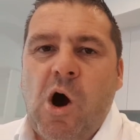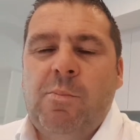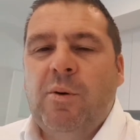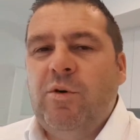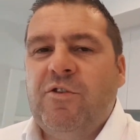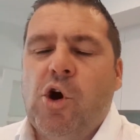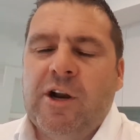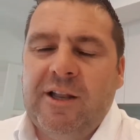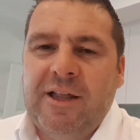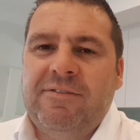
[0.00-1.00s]
well, but we've
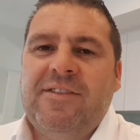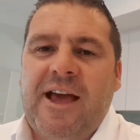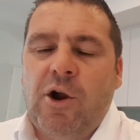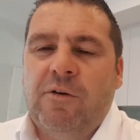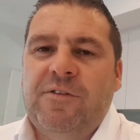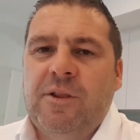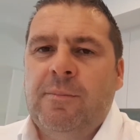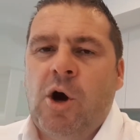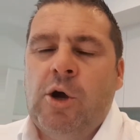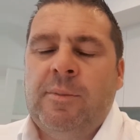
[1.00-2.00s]
kind of left that off at the
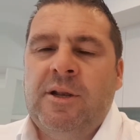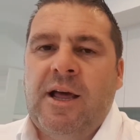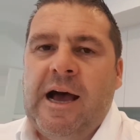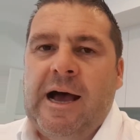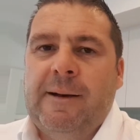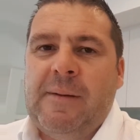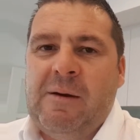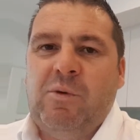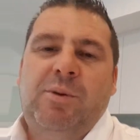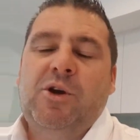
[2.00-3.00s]
moment,
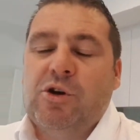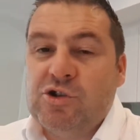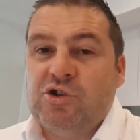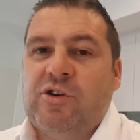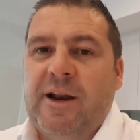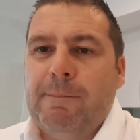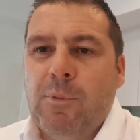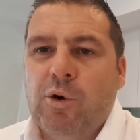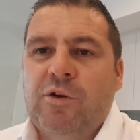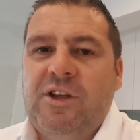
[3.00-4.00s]
and we've been concentrating
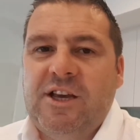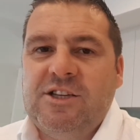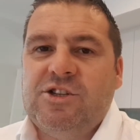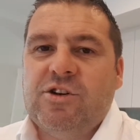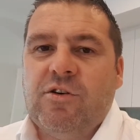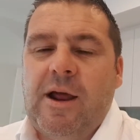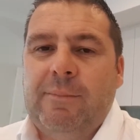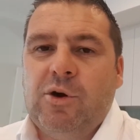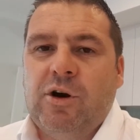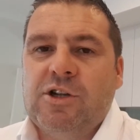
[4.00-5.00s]
more on the
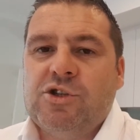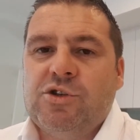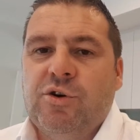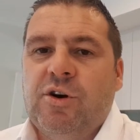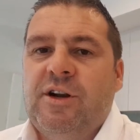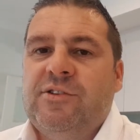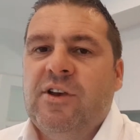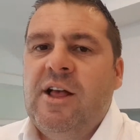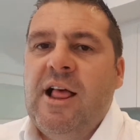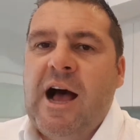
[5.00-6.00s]
Instagram kind of
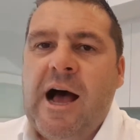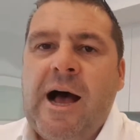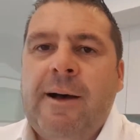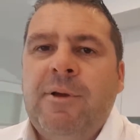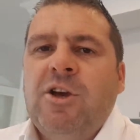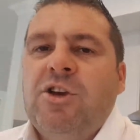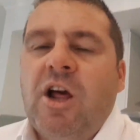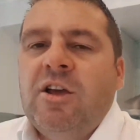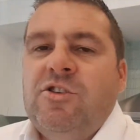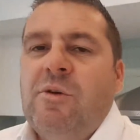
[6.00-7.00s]
stories.
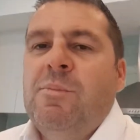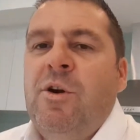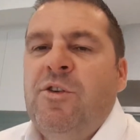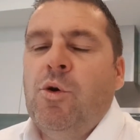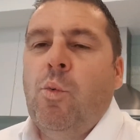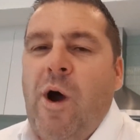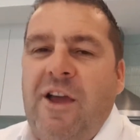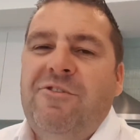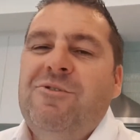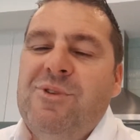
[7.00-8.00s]
So moving
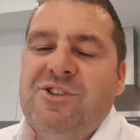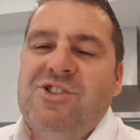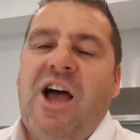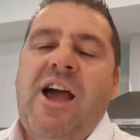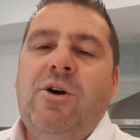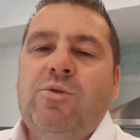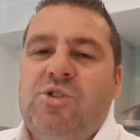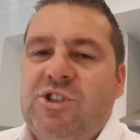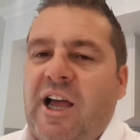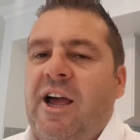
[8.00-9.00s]
away from the
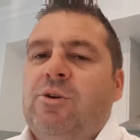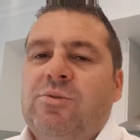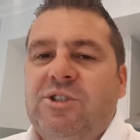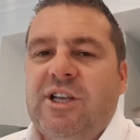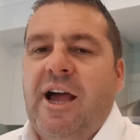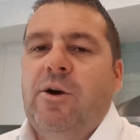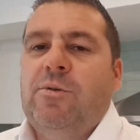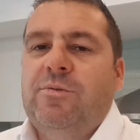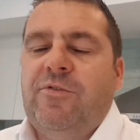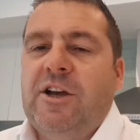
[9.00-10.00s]
sales
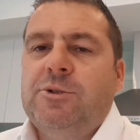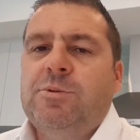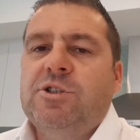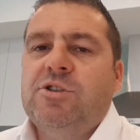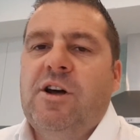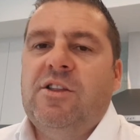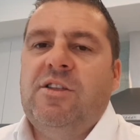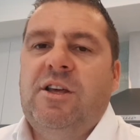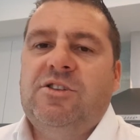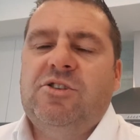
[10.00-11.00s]
Facebook side
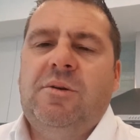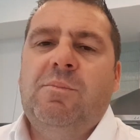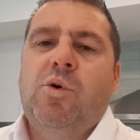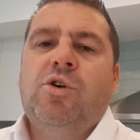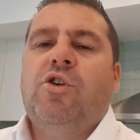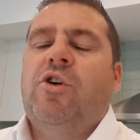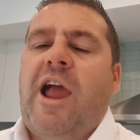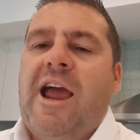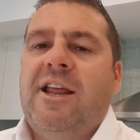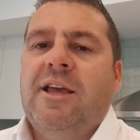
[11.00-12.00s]
of things to more
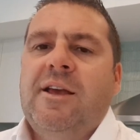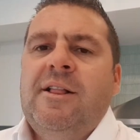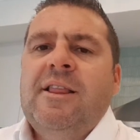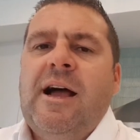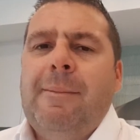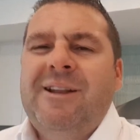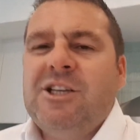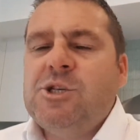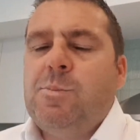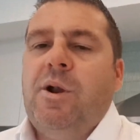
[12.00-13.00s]
creating an
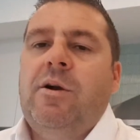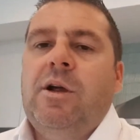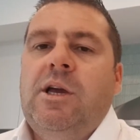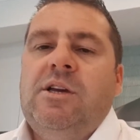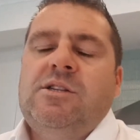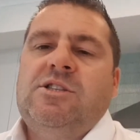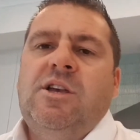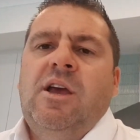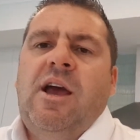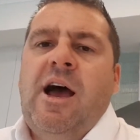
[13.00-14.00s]

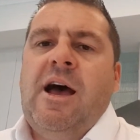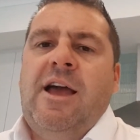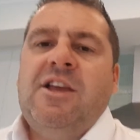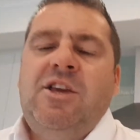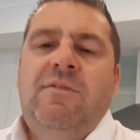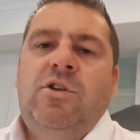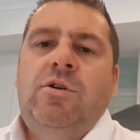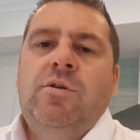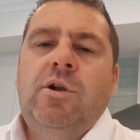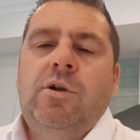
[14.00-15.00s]
experience and
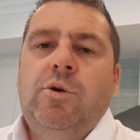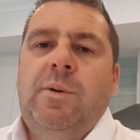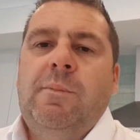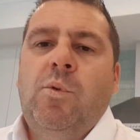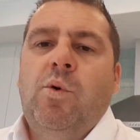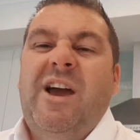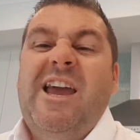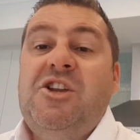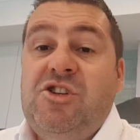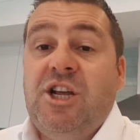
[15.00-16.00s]
giving you a little bit
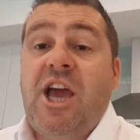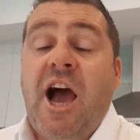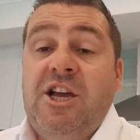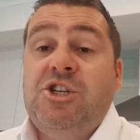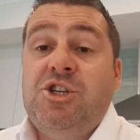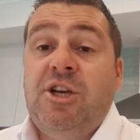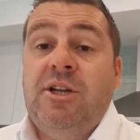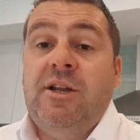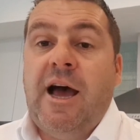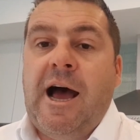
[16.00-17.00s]
more
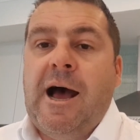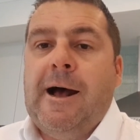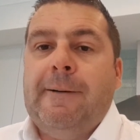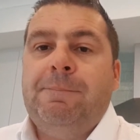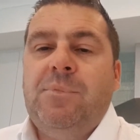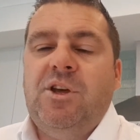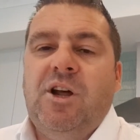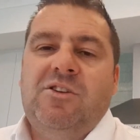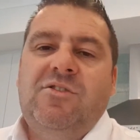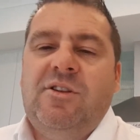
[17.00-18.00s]
education,
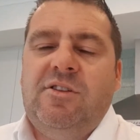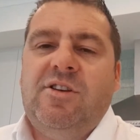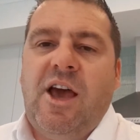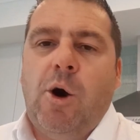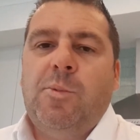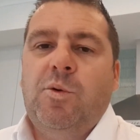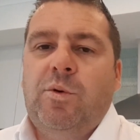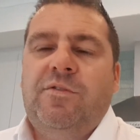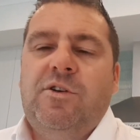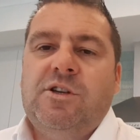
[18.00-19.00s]
to help you
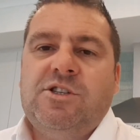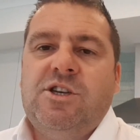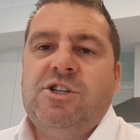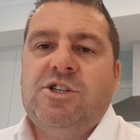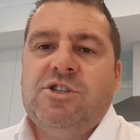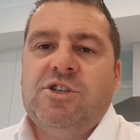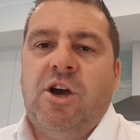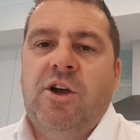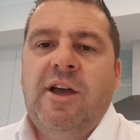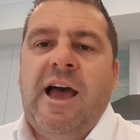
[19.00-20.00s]
with your decisions.
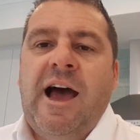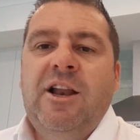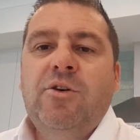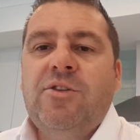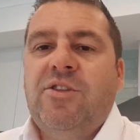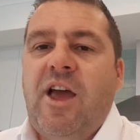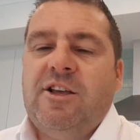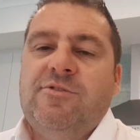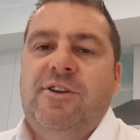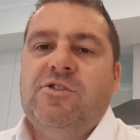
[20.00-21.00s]
So, hey, look,
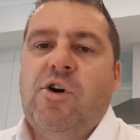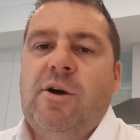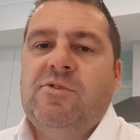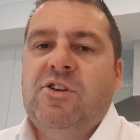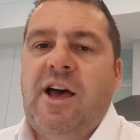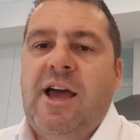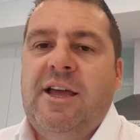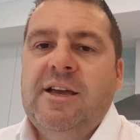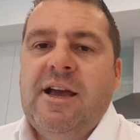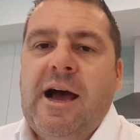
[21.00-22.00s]
thanks for your time
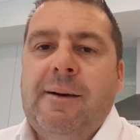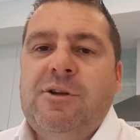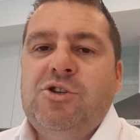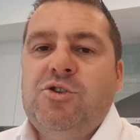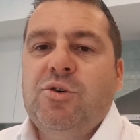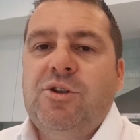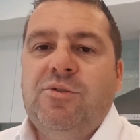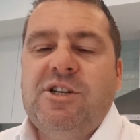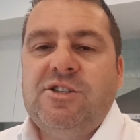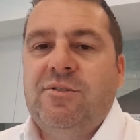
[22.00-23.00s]
today. Enjoy the
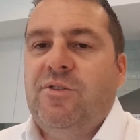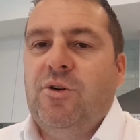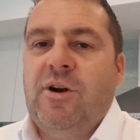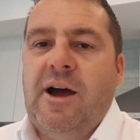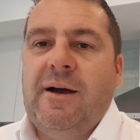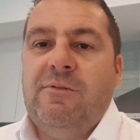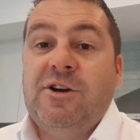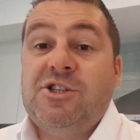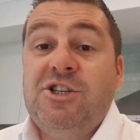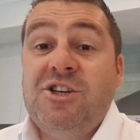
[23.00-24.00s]
rest of your
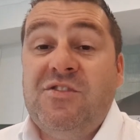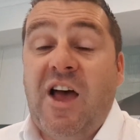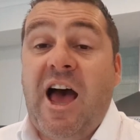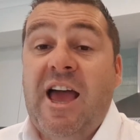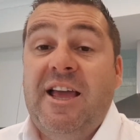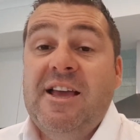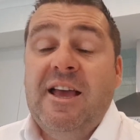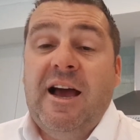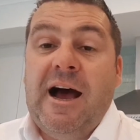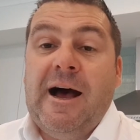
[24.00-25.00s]
day,
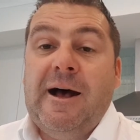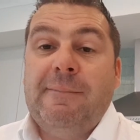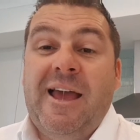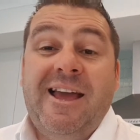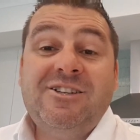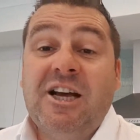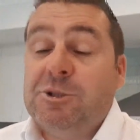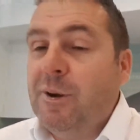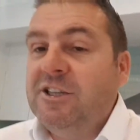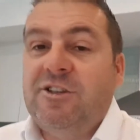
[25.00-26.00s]
and
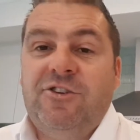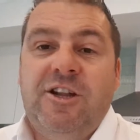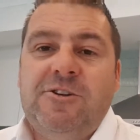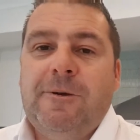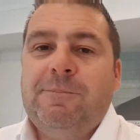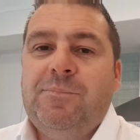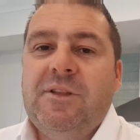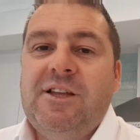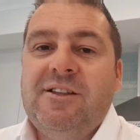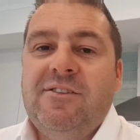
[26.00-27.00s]
touch base if you need to.
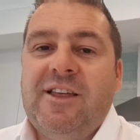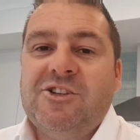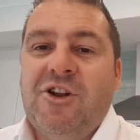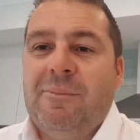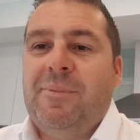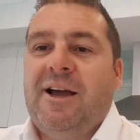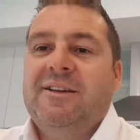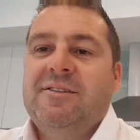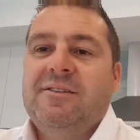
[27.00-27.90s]
Thanks a lot. Bye.